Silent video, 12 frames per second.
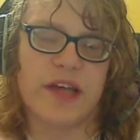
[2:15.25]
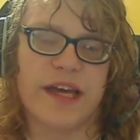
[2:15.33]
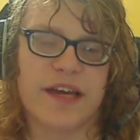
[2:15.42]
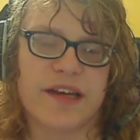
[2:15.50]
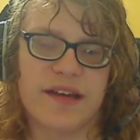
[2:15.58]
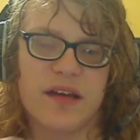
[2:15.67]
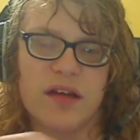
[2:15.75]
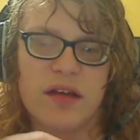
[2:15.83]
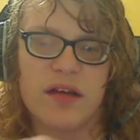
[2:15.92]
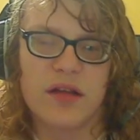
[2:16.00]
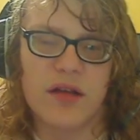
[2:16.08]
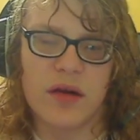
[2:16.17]
take
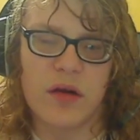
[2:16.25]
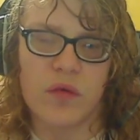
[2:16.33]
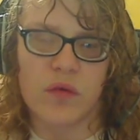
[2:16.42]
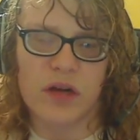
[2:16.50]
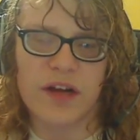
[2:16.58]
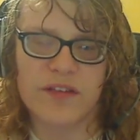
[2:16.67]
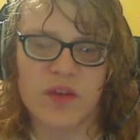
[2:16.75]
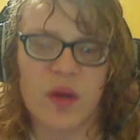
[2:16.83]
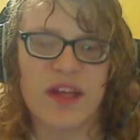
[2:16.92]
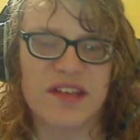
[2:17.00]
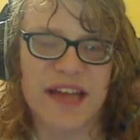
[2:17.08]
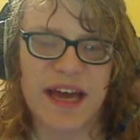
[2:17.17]

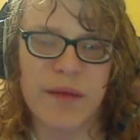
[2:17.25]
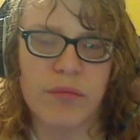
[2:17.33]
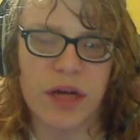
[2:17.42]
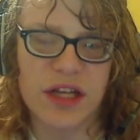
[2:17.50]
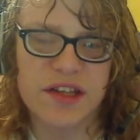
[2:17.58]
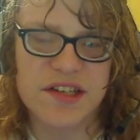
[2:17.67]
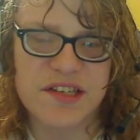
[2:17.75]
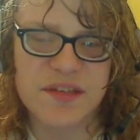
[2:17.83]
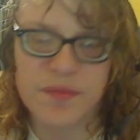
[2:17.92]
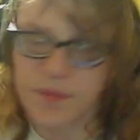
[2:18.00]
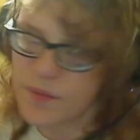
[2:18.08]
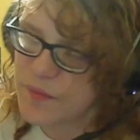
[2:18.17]
roughly 10
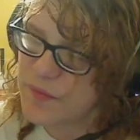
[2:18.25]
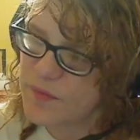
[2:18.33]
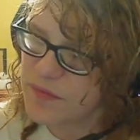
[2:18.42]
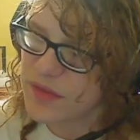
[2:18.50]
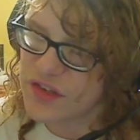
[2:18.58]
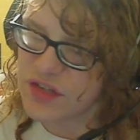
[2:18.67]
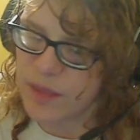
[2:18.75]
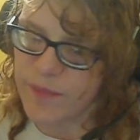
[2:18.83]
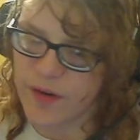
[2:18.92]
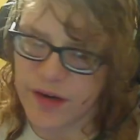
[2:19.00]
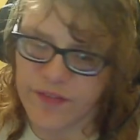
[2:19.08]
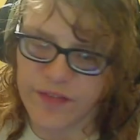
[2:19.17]
months,
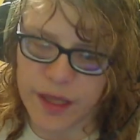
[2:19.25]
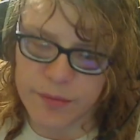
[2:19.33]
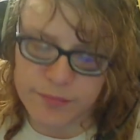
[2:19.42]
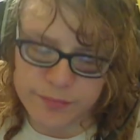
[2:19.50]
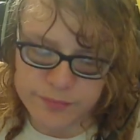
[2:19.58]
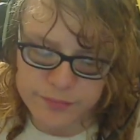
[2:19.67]
something like that.